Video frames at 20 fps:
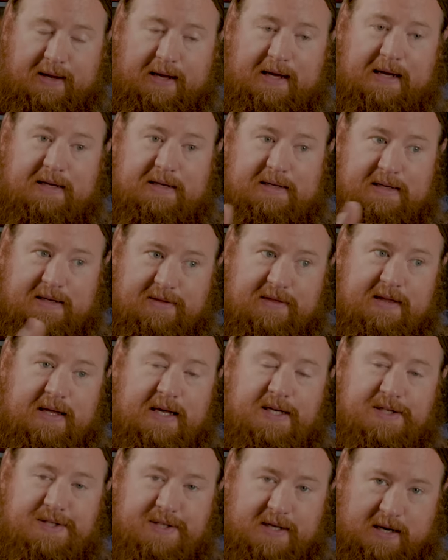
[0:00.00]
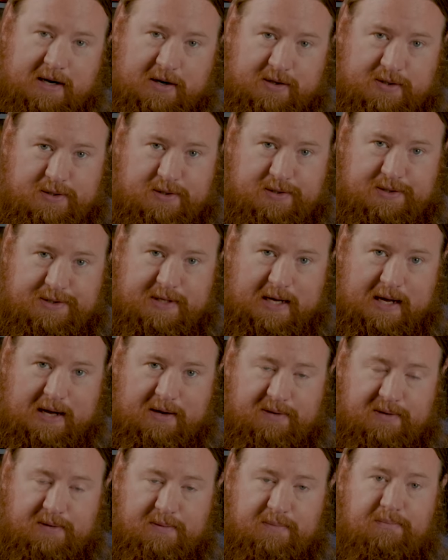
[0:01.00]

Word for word: he did think his characters out,